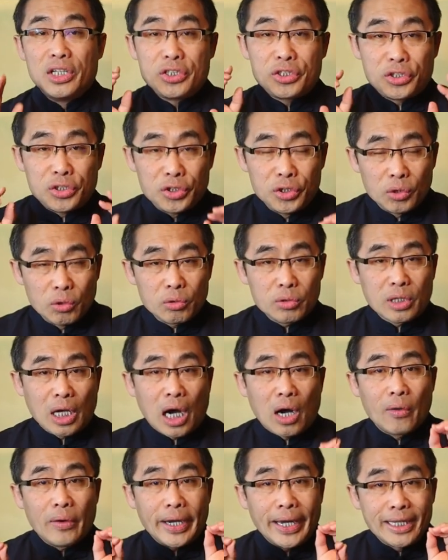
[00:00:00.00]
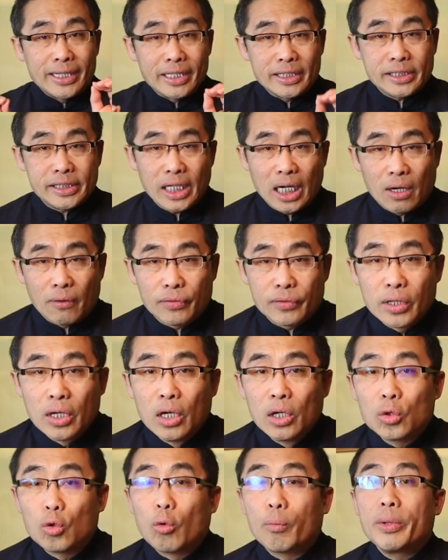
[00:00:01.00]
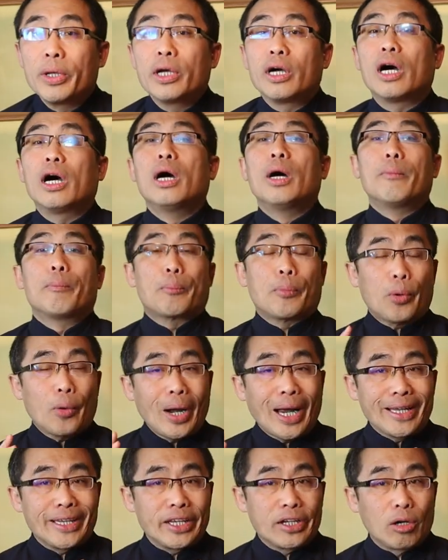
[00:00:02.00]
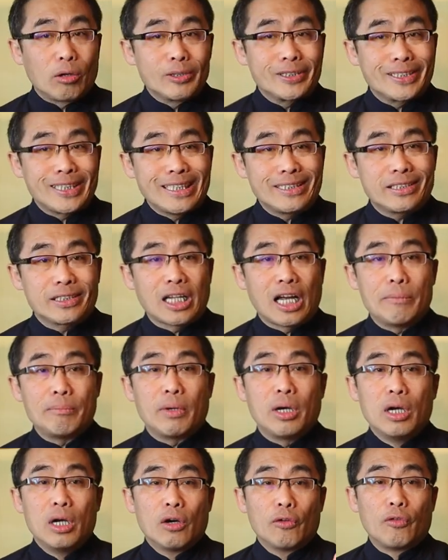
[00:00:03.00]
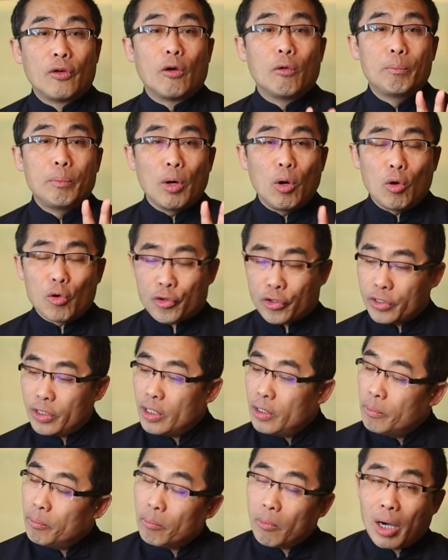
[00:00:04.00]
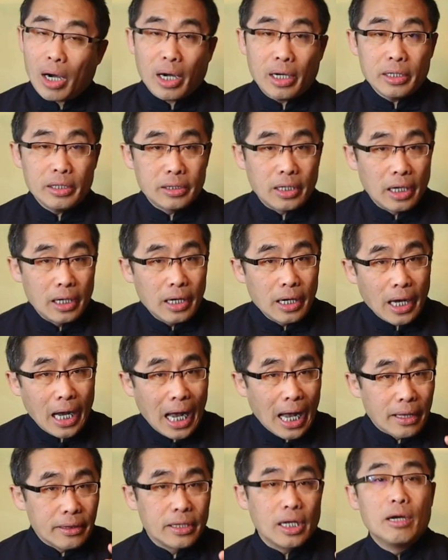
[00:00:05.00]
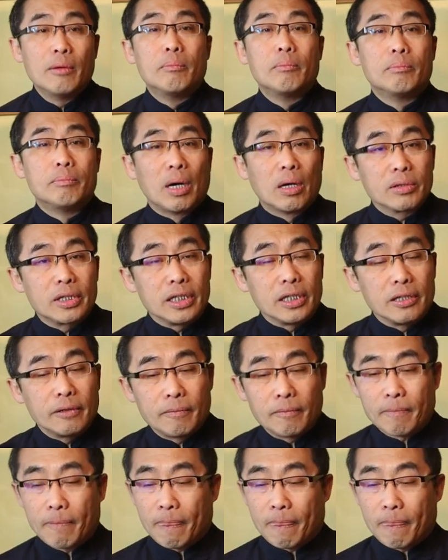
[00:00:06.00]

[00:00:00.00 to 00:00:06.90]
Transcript: Xiu Dao itself to be a practical system for both mind and body.